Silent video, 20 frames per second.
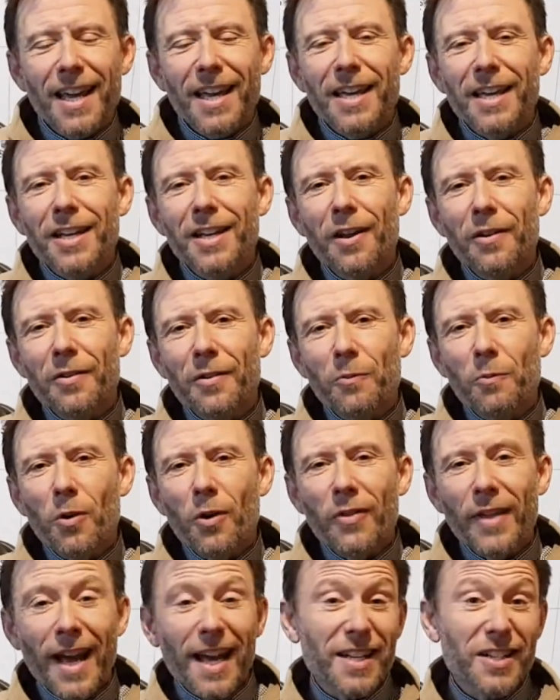You know, what
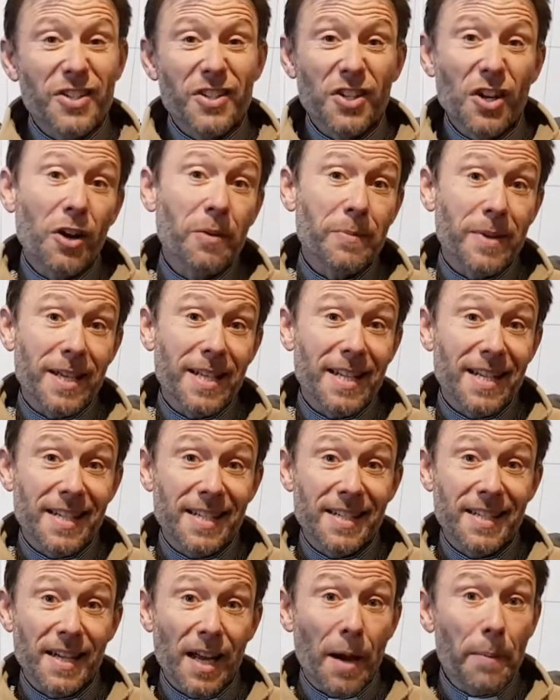that psalm
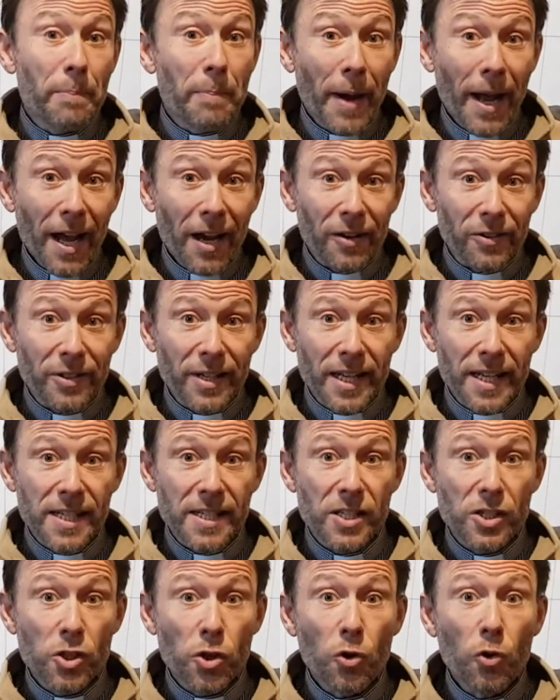is about
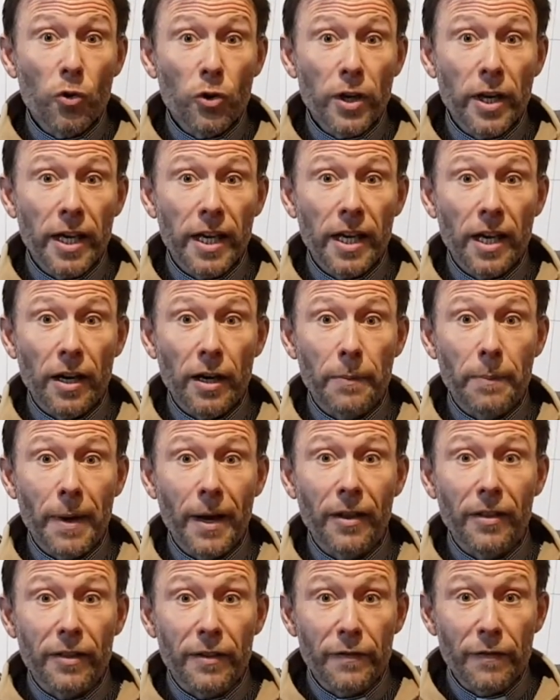is talking
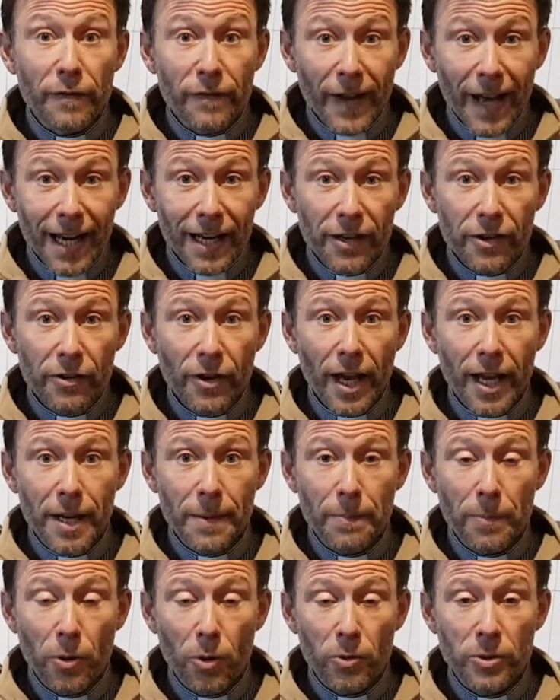about the value and
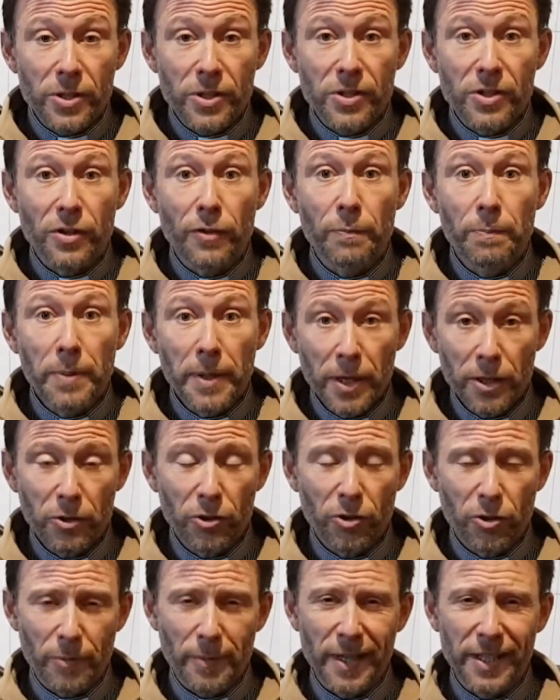importance of
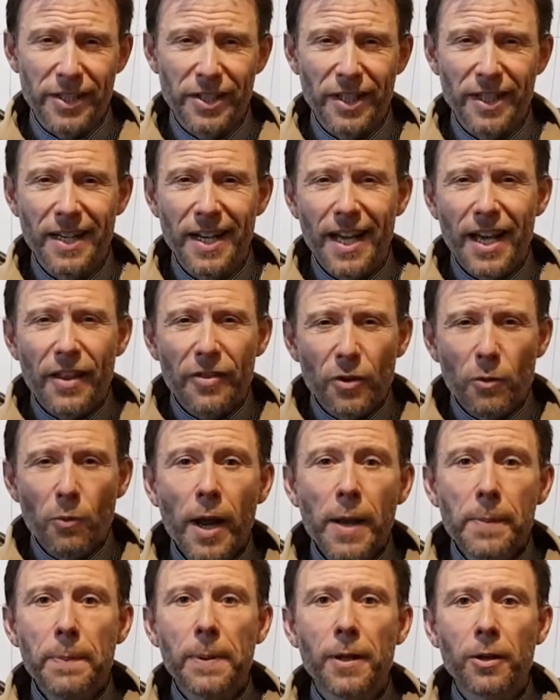pilgrimage. And the
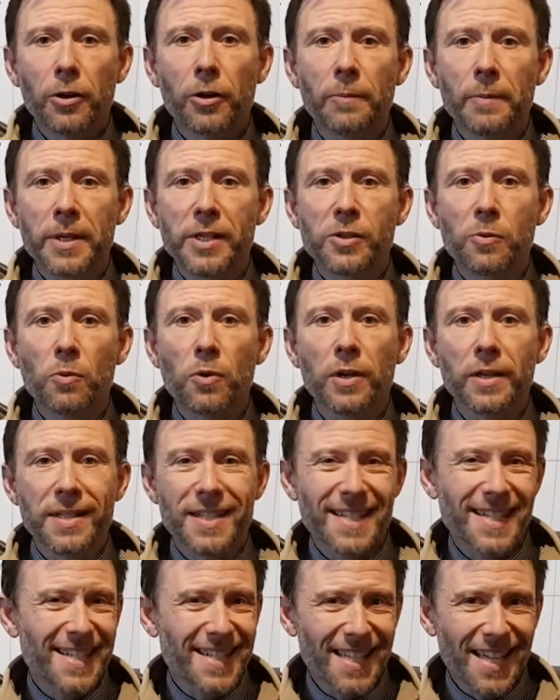pilgrimage works
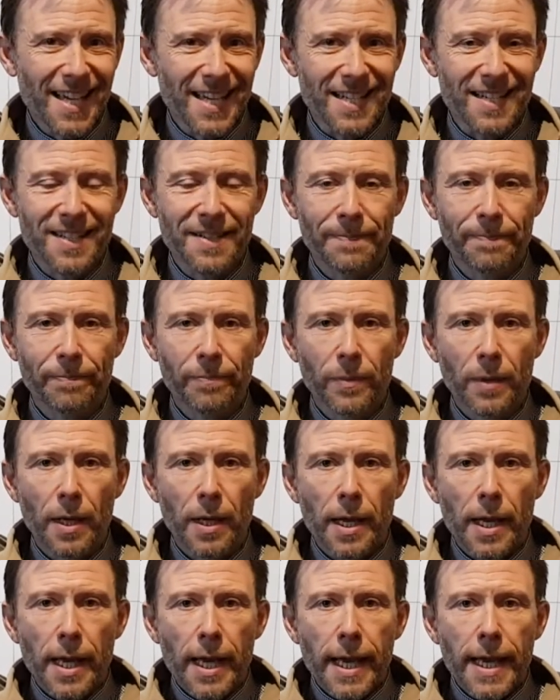is this:
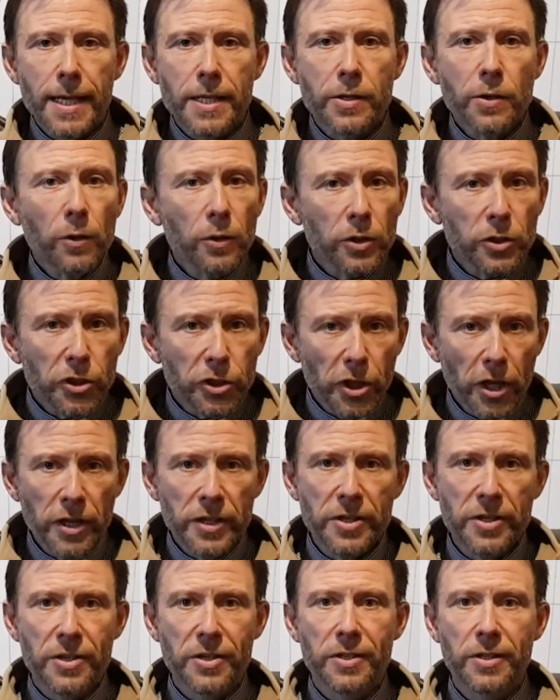it's not
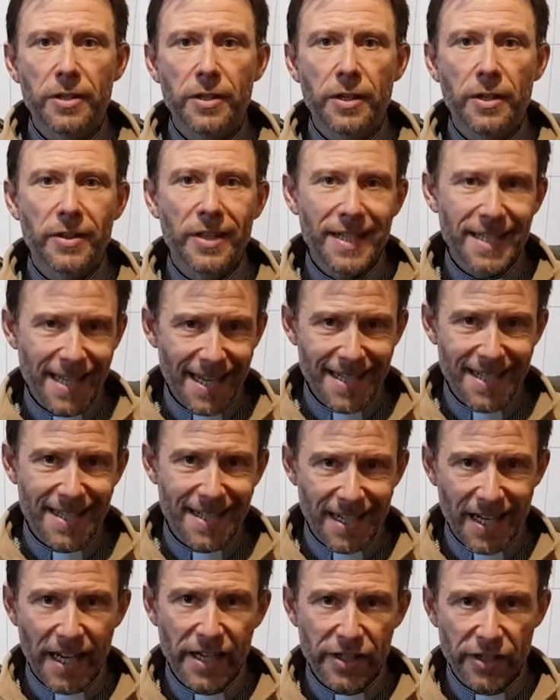just the
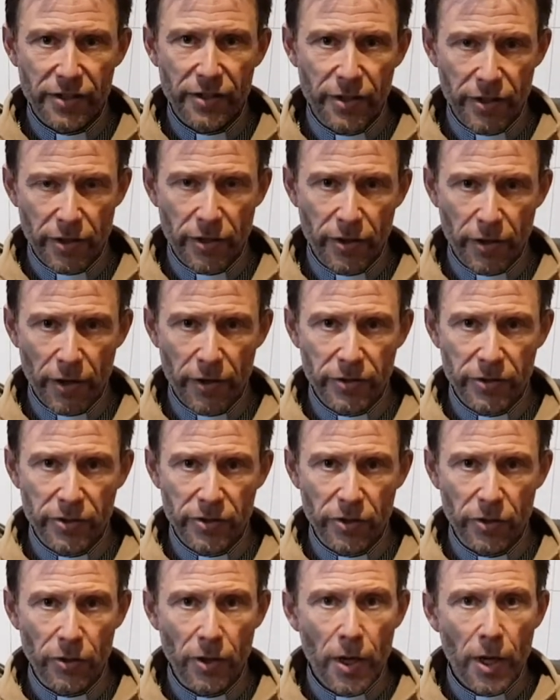destination that you're going
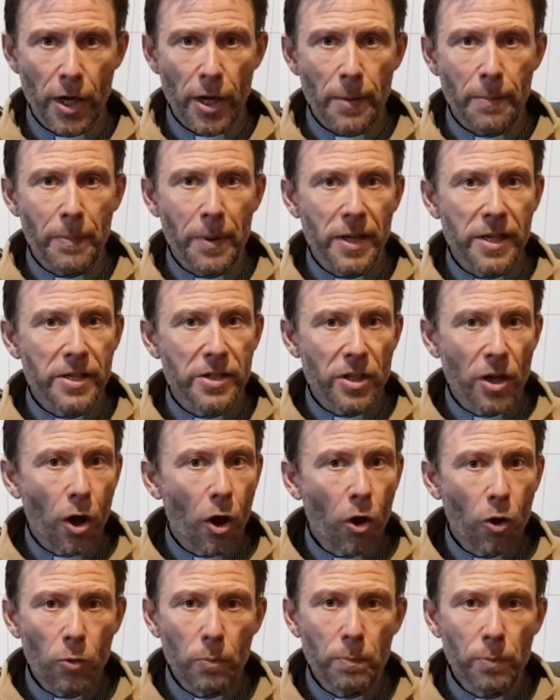to, but it's the
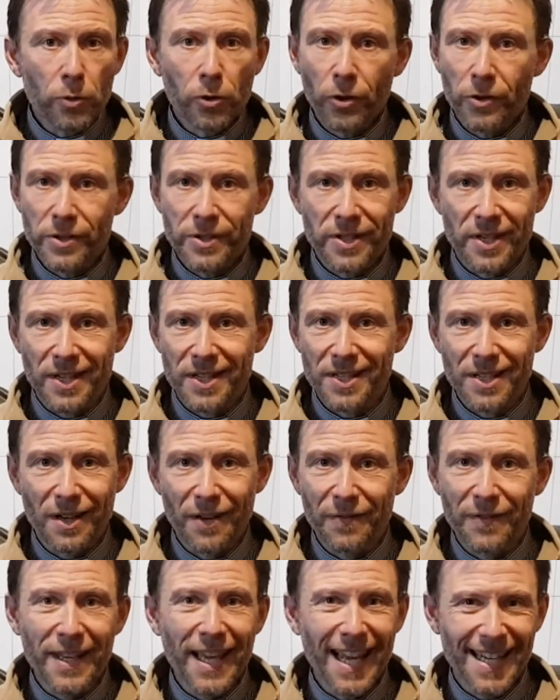whole process
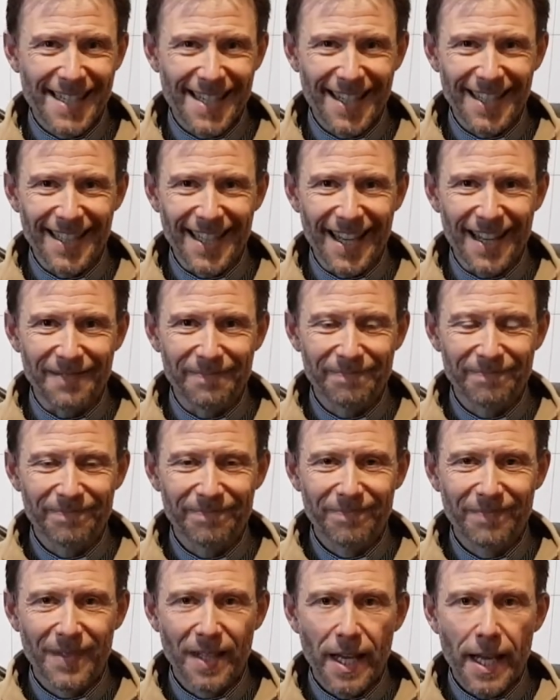of getting there.
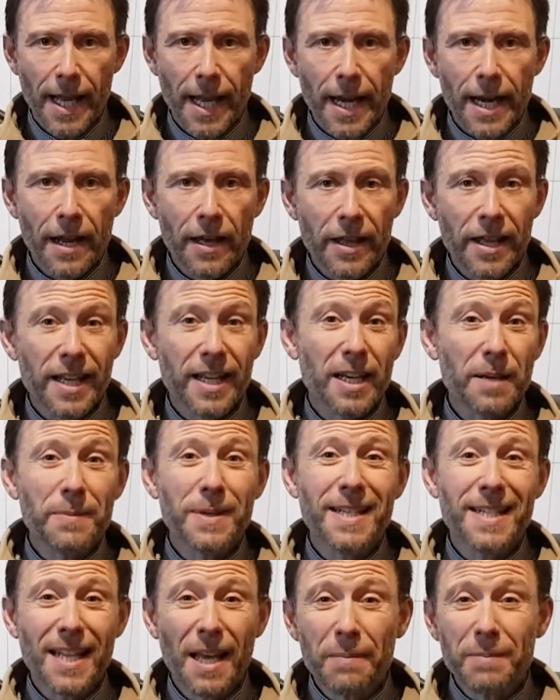It can be
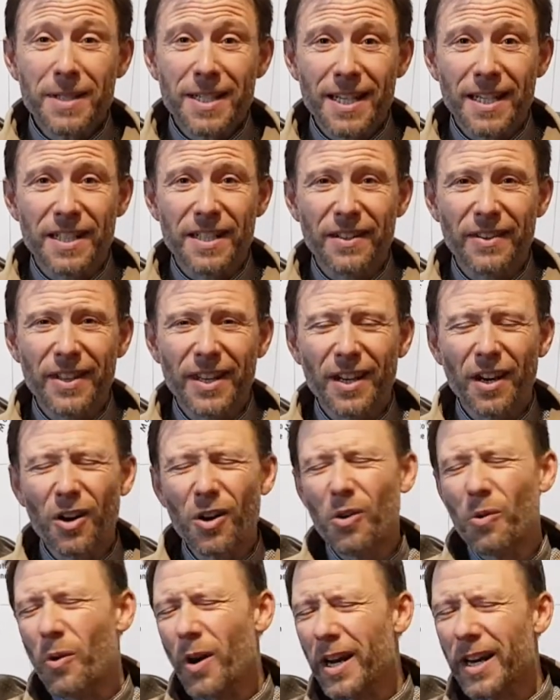tempting to think, oh,
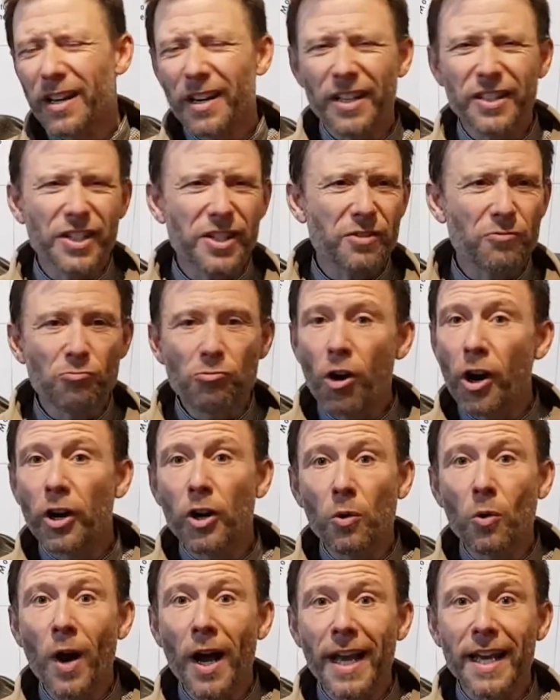why can't I just run
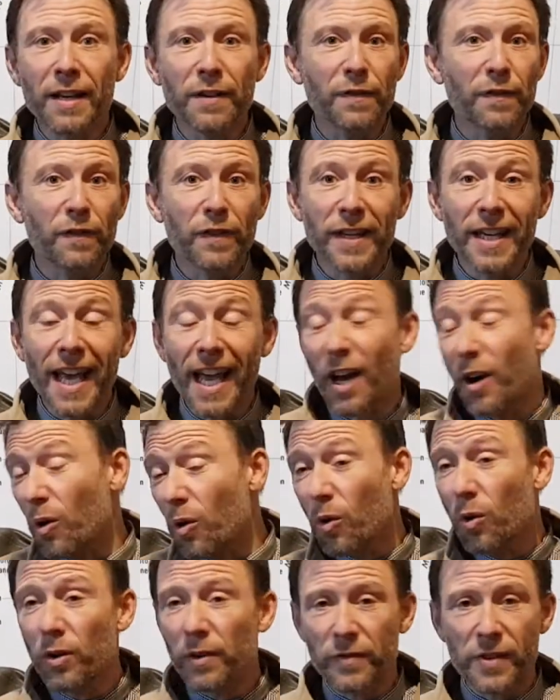away and forget
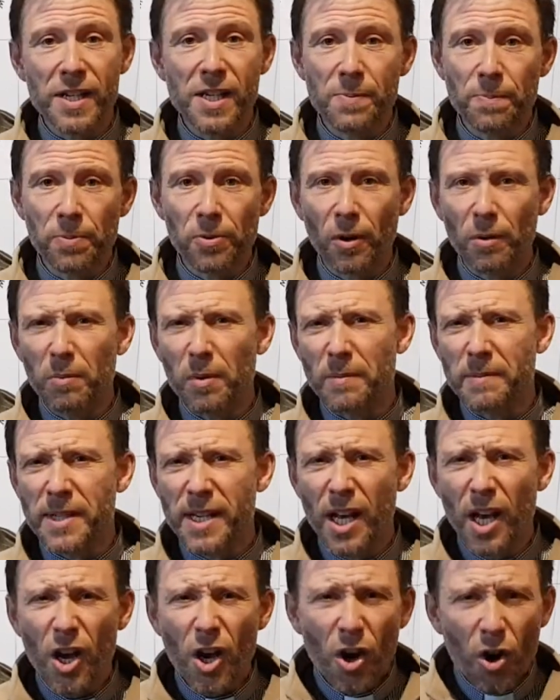all of these problems,
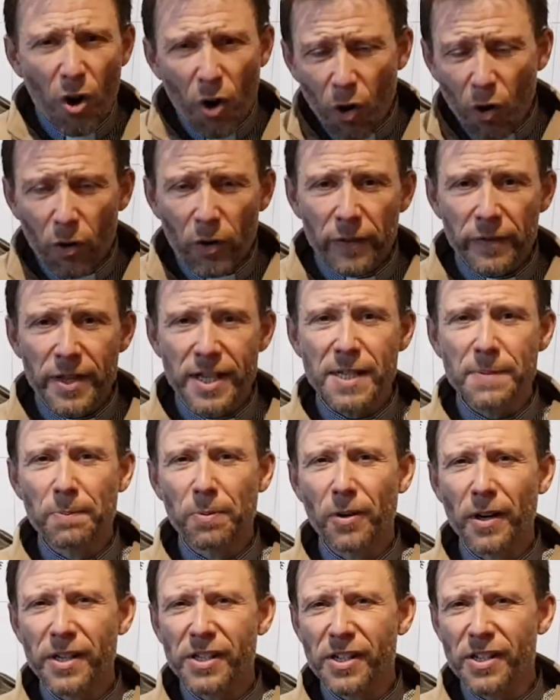all of these
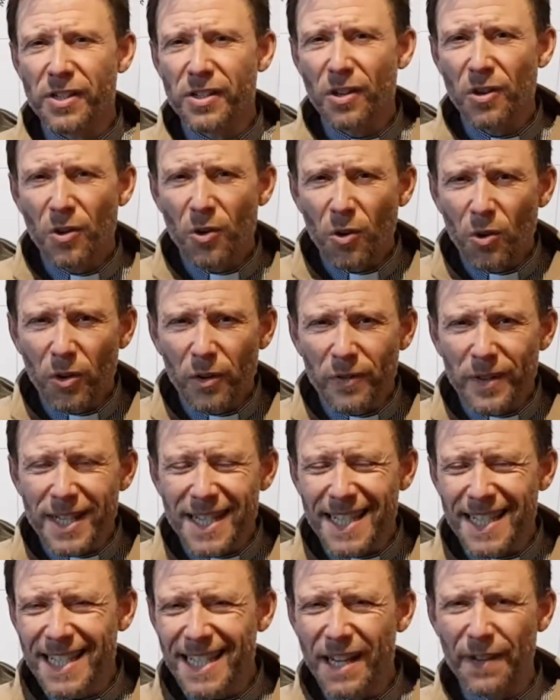pressures, all of
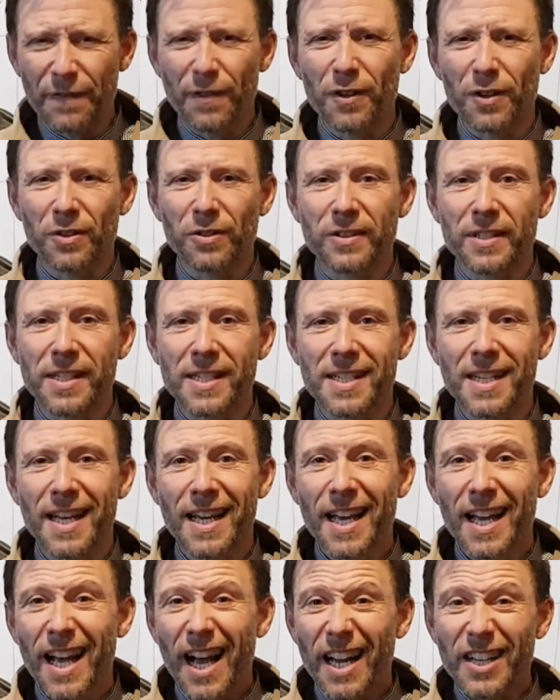these difficulties,
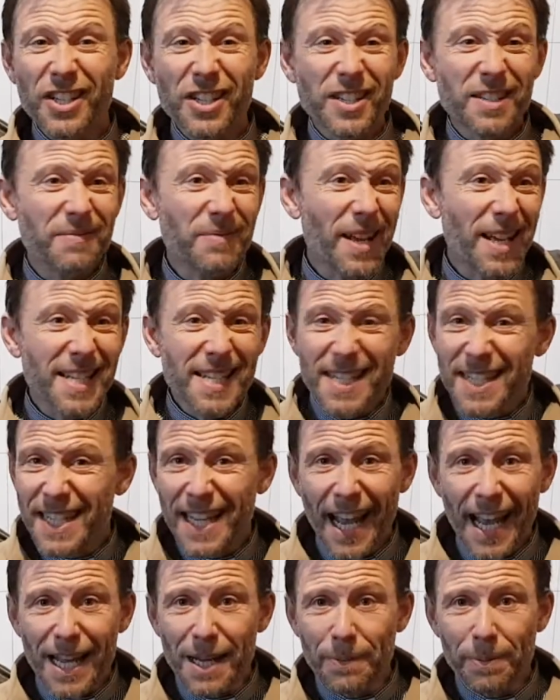and just
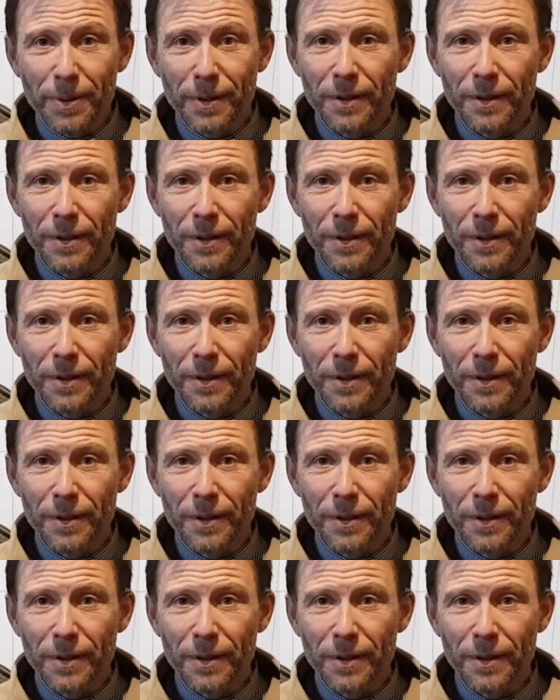escape?